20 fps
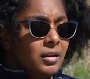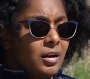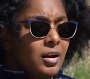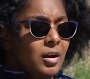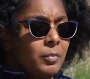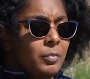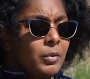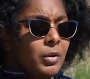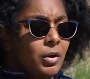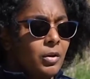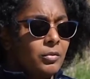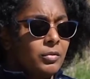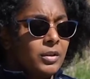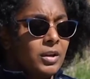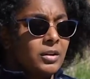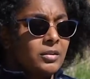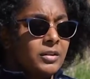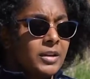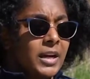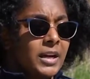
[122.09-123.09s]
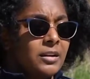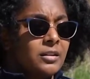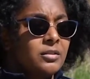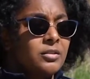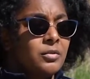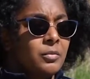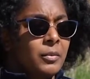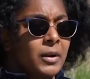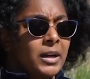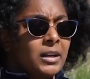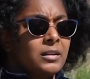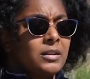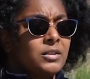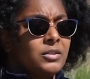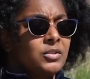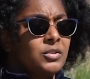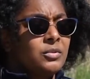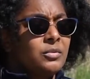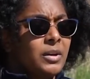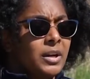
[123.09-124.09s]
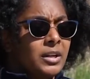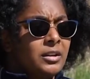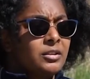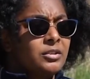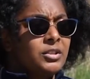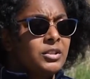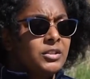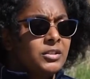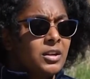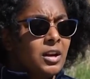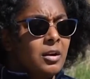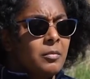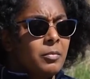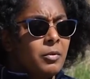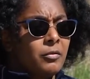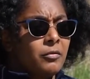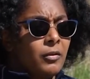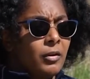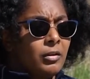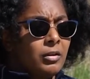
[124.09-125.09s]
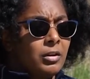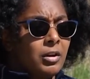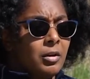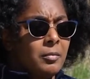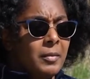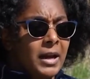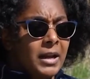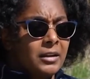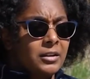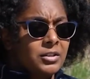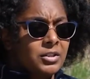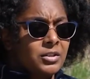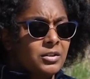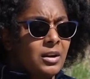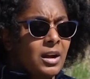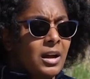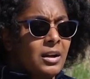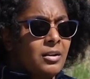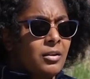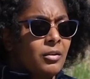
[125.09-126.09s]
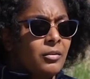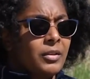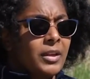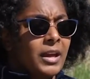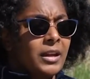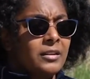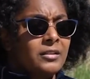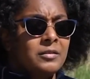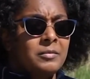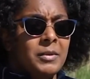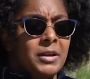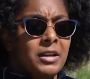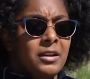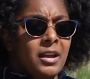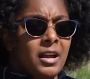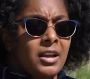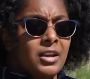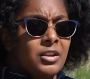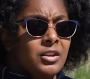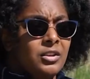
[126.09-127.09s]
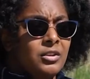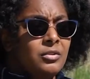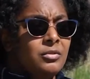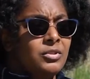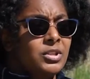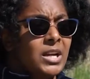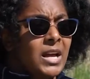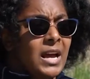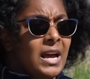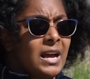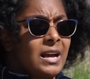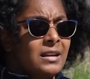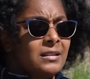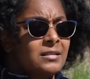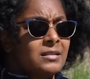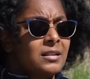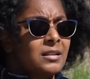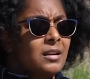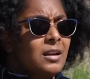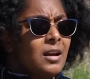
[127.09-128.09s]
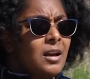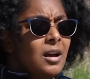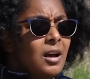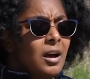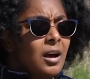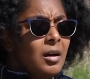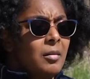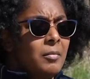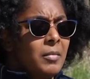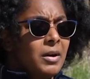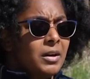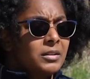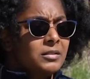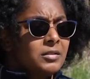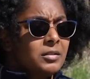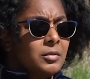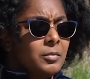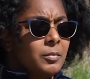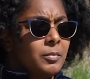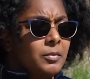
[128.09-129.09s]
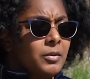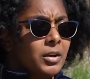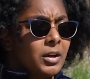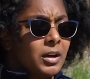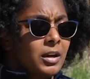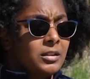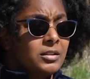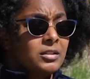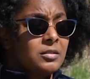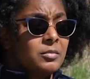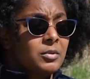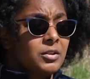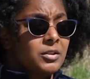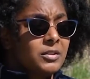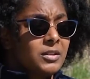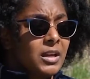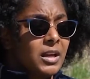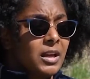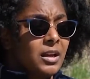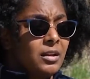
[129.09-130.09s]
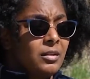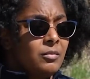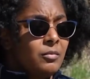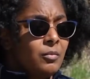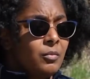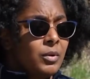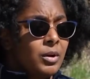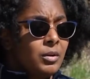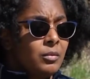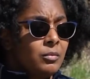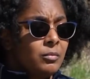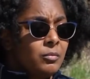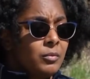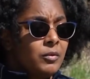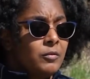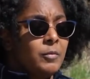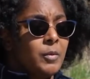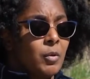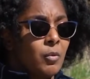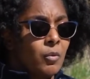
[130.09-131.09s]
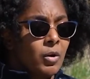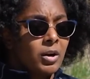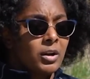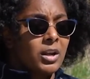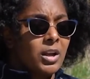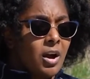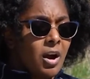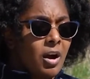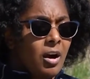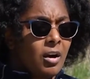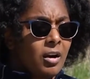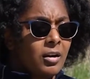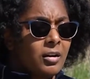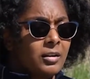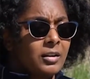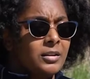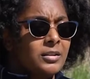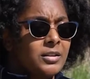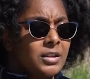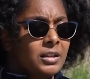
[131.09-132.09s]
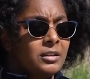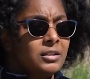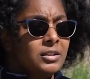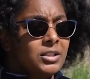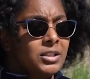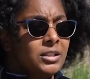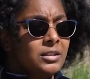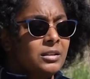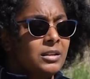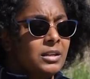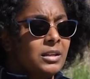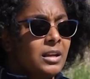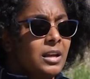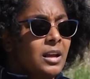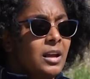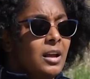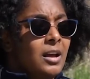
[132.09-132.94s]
upload their data directly to Energy Star Portfolio Manager. I know that has been a huge ask amongst the, customers, and we have been working hard and diligently